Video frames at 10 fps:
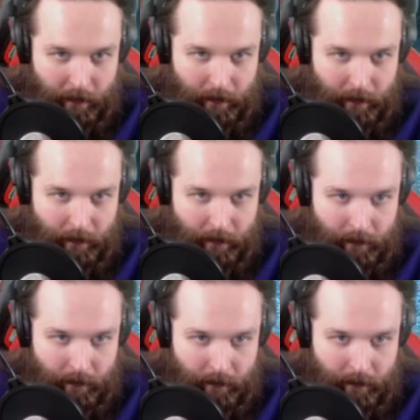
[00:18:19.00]

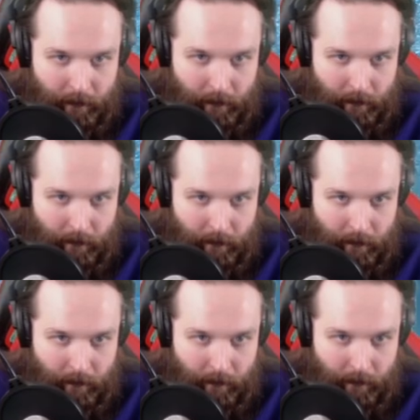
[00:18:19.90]

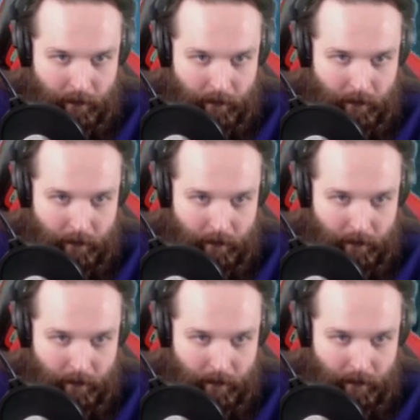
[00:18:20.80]

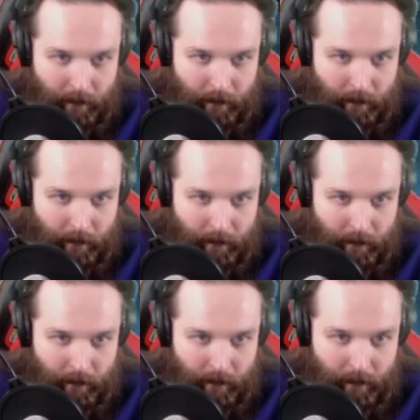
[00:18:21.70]

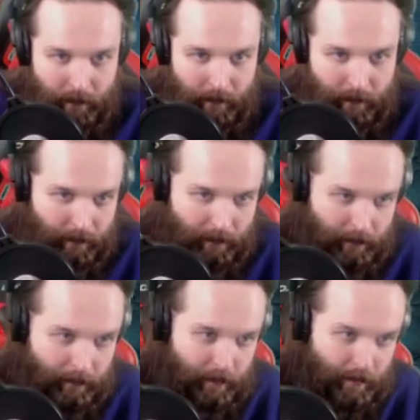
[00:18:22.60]

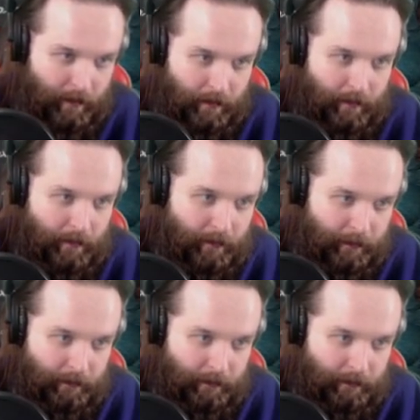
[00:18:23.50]
[no speech]